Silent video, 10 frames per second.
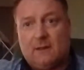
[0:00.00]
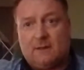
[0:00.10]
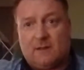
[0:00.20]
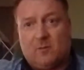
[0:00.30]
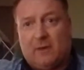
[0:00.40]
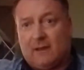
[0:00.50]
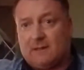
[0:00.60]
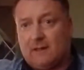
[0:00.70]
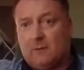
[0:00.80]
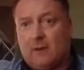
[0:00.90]
So
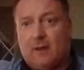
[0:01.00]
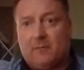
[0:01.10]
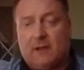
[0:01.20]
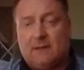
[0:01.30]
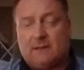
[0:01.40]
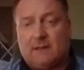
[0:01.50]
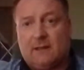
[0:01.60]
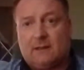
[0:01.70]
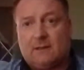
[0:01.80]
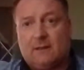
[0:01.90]
basically, what that means
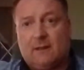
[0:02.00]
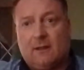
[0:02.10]
is